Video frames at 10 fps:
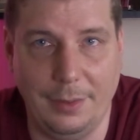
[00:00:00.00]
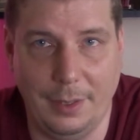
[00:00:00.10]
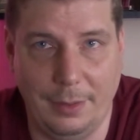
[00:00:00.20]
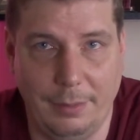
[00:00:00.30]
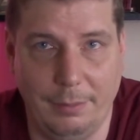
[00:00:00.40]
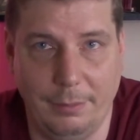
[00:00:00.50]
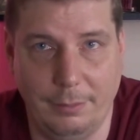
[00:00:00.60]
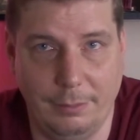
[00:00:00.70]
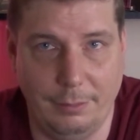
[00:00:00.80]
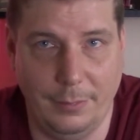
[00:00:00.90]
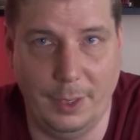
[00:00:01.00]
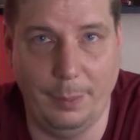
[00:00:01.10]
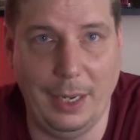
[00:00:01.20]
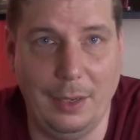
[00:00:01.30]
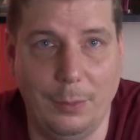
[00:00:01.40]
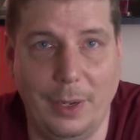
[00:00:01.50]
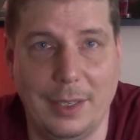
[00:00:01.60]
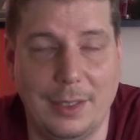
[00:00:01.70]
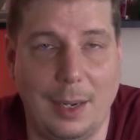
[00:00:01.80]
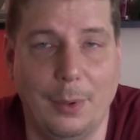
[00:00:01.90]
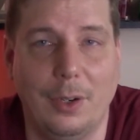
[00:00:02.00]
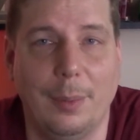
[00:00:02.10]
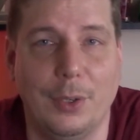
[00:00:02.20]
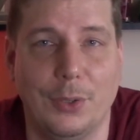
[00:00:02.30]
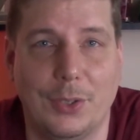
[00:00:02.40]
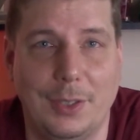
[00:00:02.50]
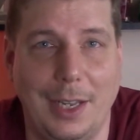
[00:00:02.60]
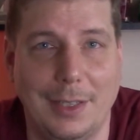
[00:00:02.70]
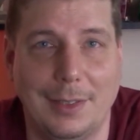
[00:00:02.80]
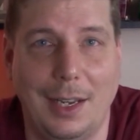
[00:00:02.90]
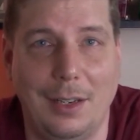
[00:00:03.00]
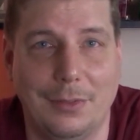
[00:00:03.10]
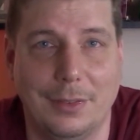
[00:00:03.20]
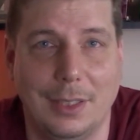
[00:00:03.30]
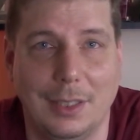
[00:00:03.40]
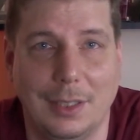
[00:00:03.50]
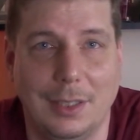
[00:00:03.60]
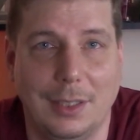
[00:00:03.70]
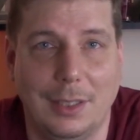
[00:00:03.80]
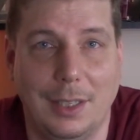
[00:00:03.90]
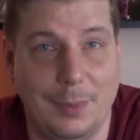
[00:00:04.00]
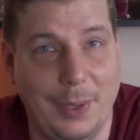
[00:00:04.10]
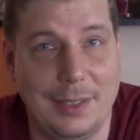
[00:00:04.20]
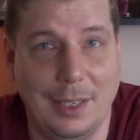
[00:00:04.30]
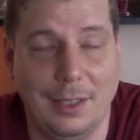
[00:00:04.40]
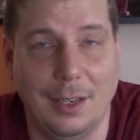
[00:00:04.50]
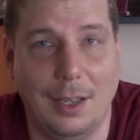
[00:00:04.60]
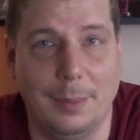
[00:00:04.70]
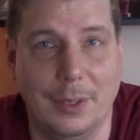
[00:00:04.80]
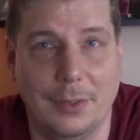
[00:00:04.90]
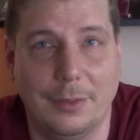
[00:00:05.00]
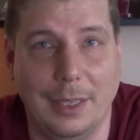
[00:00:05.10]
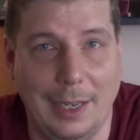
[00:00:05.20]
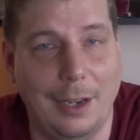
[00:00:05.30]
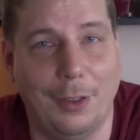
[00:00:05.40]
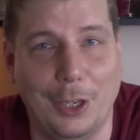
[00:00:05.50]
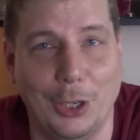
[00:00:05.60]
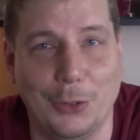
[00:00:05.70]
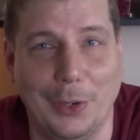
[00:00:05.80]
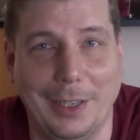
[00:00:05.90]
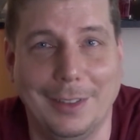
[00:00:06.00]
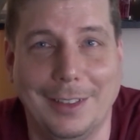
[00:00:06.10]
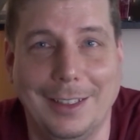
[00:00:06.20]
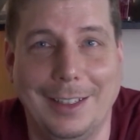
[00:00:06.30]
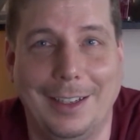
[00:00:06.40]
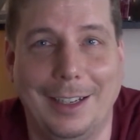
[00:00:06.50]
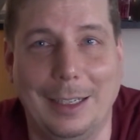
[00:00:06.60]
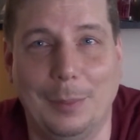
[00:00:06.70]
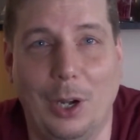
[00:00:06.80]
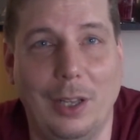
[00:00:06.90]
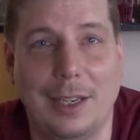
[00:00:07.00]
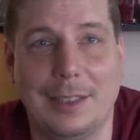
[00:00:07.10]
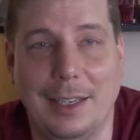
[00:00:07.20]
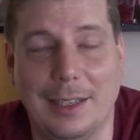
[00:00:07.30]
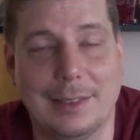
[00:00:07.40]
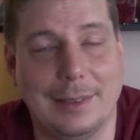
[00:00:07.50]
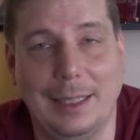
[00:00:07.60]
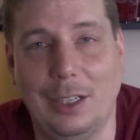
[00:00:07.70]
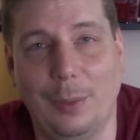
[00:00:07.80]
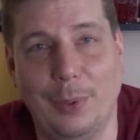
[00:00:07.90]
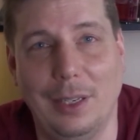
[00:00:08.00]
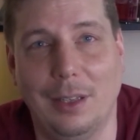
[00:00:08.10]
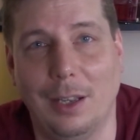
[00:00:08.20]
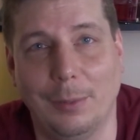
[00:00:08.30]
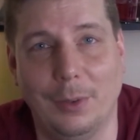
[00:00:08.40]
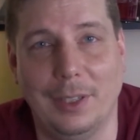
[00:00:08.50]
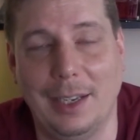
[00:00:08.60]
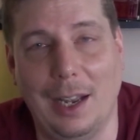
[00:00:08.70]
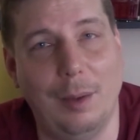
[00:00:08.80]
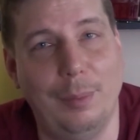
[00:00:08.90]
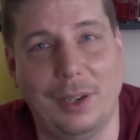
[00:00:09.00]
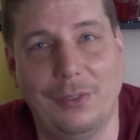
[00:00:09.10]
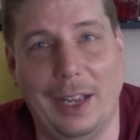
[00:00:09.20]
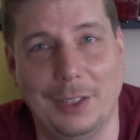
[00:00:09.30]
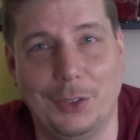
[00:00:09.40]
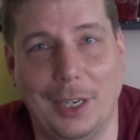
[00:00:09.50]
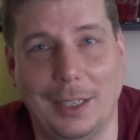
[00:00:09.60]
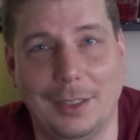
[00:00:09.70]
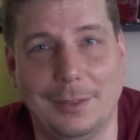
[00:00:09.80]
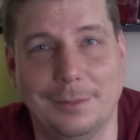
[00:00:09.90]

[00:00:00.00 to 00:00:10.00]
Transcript: that the main way cyber criminals stay safe is by staying anonymous and out of the country. All I can say is I hope Elon wrote the guy a big fat check.